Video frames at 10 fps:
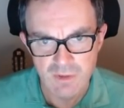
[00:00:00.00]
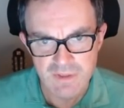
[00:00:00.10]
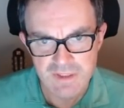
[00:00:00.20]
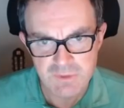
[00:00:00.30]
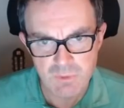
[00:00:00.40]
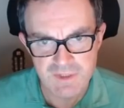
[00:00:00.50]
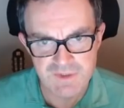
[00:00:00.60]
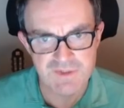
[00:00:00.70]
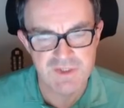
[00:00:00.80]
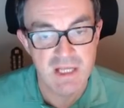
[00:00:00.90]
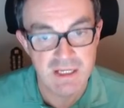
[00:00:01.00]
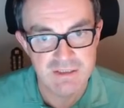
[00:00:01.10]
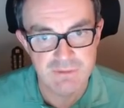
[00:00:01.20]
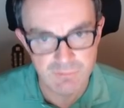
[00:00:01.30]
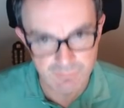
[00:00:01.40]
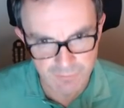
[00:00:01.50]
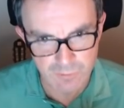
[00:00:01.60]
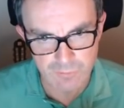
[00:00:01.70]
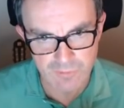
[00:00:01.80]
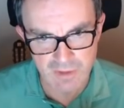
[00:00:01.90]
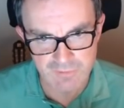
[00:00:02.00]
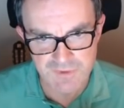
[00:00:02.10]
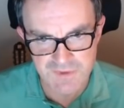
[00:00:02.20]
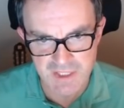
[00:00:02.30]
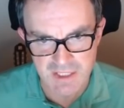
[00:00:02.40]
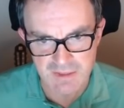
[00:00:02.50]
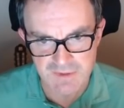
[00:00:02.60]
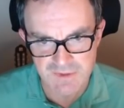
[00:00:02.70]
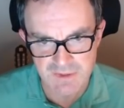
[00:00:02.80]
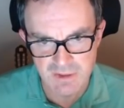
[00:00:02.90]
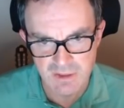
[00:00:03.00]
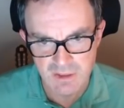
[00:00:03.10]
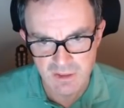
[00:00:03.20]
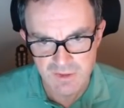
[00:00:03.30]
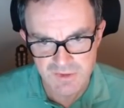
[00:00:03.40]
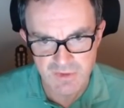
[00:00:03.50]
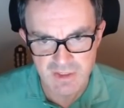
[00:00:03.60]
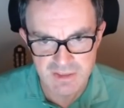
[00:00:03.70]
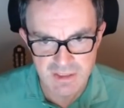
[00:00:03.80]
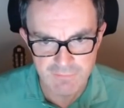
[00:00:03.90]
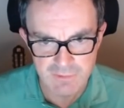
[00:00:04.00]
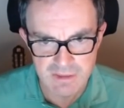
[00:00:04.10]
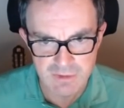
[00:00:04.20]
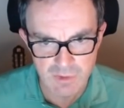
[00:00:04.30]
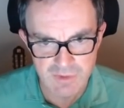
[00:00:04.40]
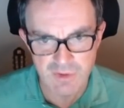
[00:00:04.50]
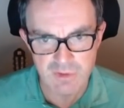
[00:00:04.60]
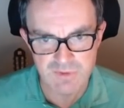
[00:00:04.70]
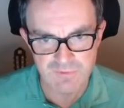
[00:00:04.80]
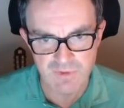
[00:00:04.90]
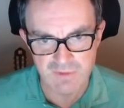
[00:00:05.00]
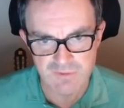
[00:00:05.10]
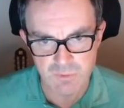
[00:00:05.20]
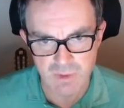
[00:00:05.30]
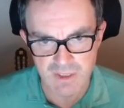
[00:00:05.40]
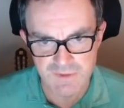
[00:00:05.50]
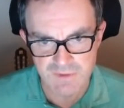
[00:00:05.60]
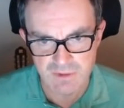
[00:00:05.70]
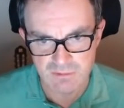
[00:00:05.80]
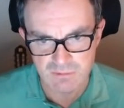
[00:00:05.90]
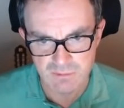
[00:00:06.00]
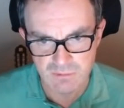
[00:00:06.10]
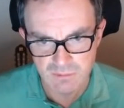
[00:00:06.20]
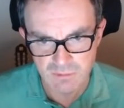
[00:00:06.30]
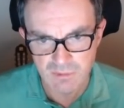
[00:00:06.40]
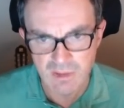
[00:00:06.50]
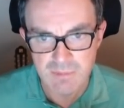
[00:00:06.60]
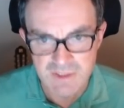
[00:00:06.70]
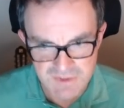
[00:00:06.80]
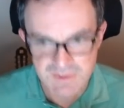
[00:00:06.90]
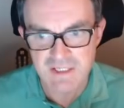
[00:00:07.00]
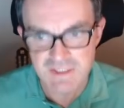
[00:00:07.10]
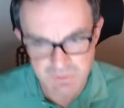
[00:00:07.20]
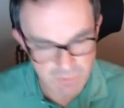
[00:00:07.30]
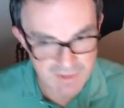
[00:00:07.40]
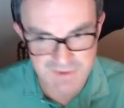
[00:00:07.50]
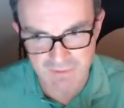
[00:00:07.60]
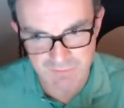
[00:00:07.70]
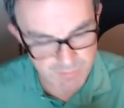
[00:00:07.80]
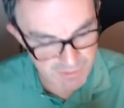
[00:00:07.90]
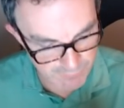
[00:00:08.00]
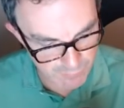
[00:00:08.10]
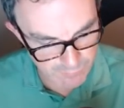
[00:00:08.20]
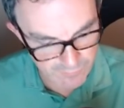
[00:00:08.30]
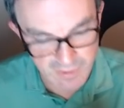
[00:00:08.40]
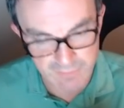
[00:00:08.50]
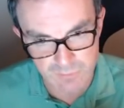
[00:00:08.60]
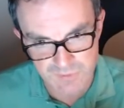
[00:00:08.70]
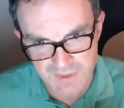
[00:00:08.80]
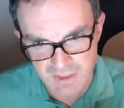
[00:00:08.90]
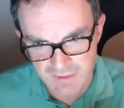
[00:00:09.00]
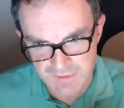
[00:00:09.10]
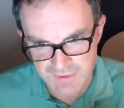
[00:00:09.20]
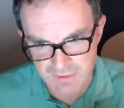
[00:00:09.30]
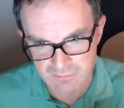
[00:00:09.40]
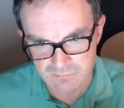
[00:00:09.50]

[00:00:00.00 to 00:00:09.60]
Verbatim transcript: These squares are selected from 4, 5 and 6, so they're definitely not in those 5 squares. That means these squares have to be 4, 5 or 6.